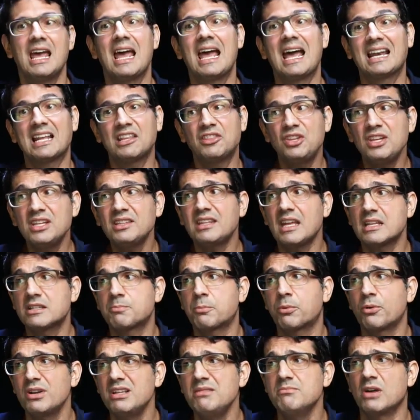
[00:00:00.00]
And I think that's
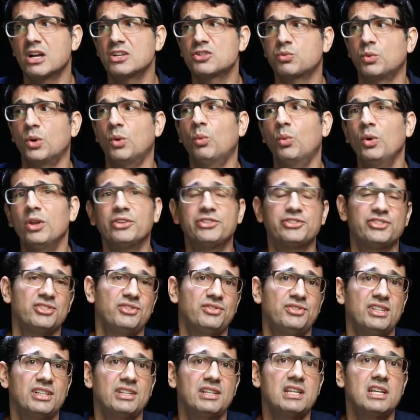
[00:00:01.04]
pretty much what Wilson
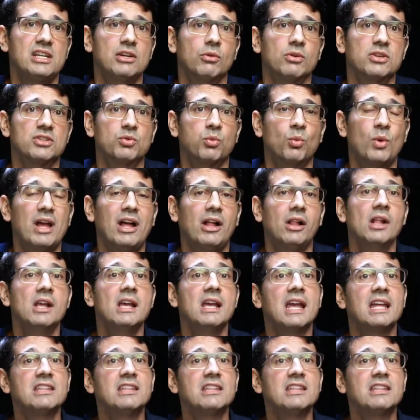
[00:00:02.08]
did here as well.